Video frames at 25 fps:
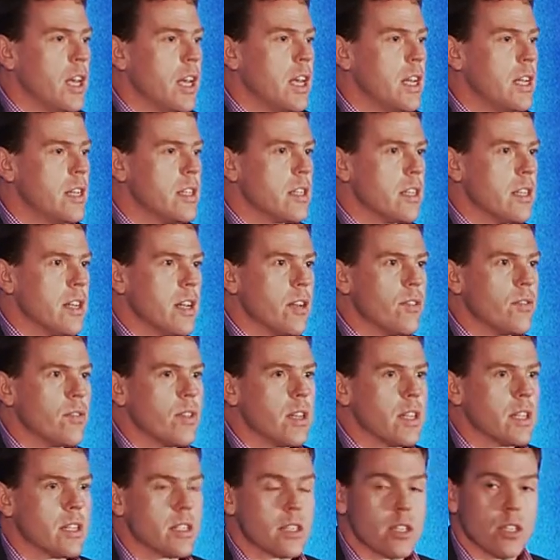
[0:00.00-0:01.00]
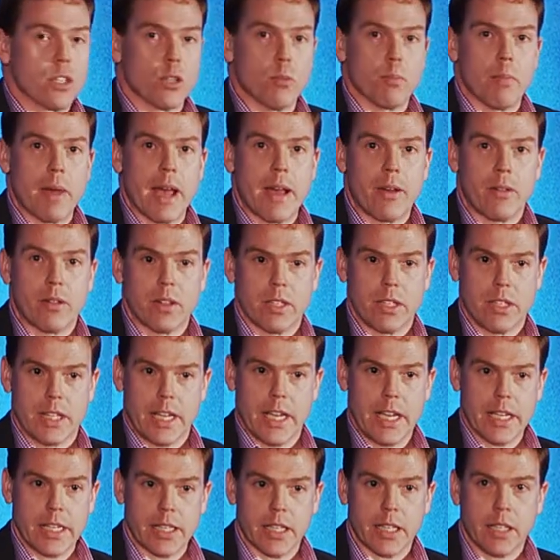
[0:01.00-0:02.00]
Internet of Things is about the
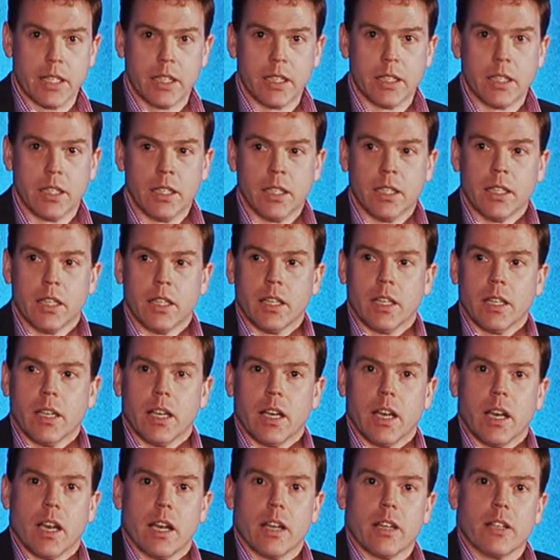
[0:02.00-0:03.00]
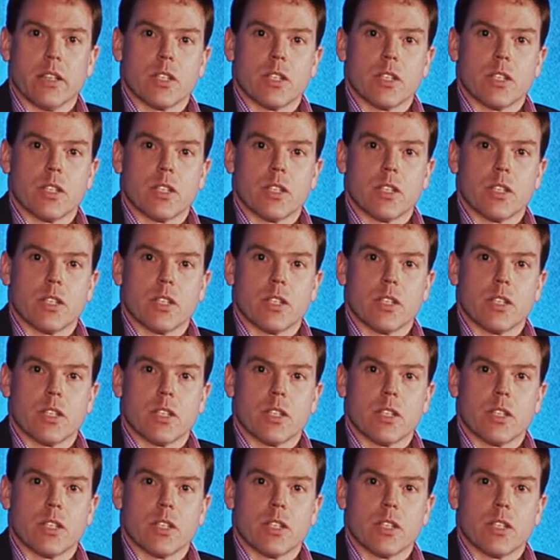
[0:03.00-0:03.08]
data, and